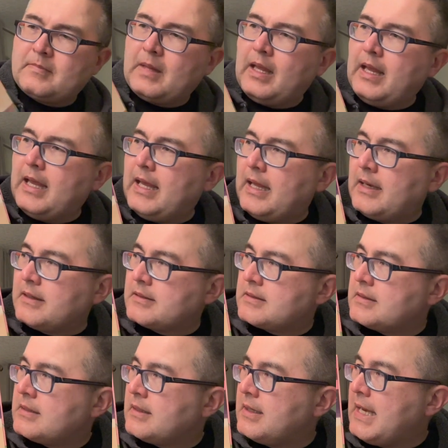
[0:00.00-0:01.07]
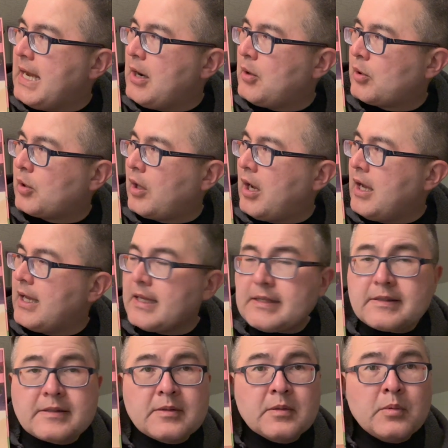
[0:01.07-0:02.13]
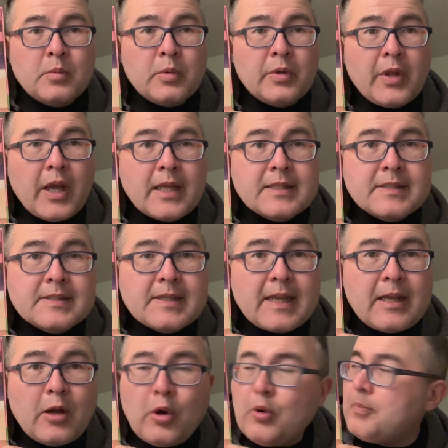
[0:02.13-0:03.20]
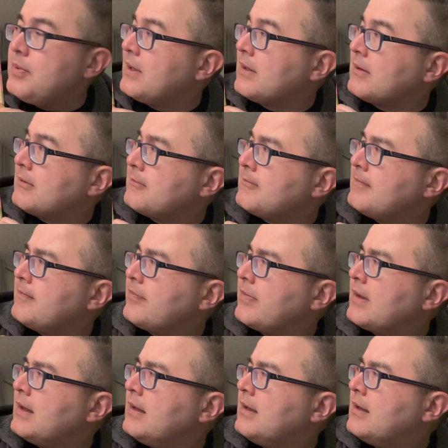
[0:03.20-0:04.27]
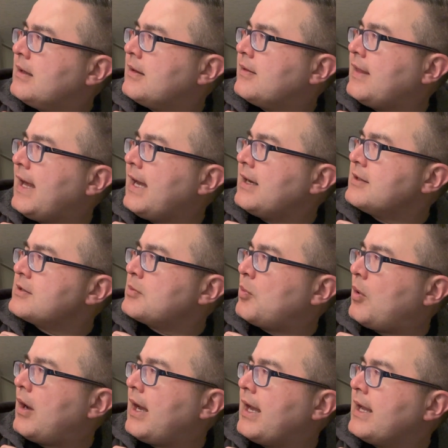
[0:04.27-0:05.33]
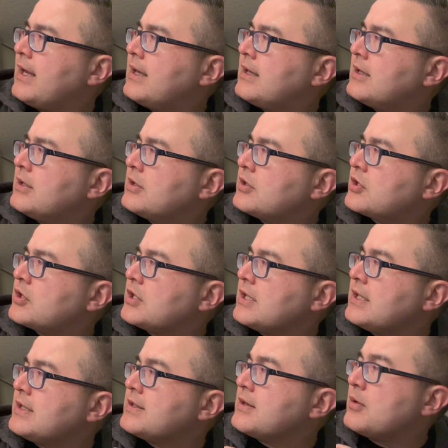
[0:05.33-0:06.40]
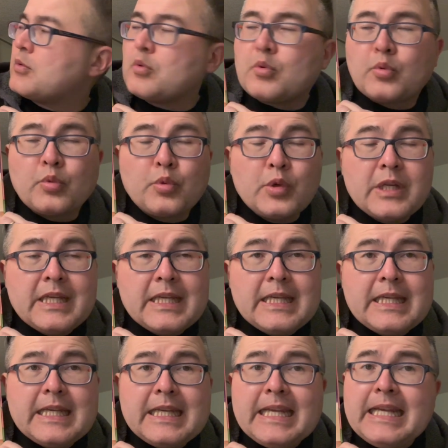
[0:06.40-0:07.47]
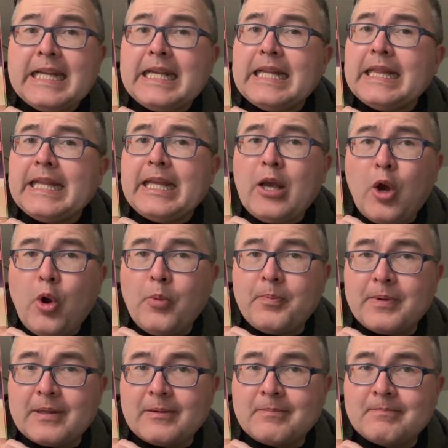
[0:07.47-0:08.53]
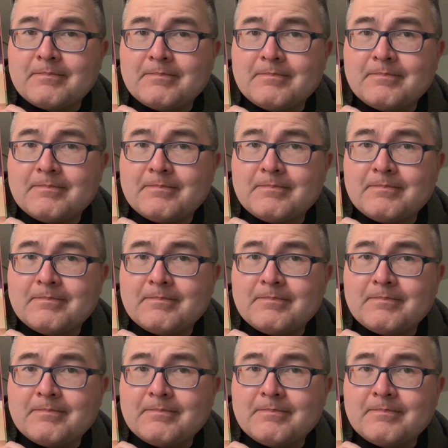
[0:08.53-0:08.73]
And now her eyes will not stay open. That is why she's really hoping.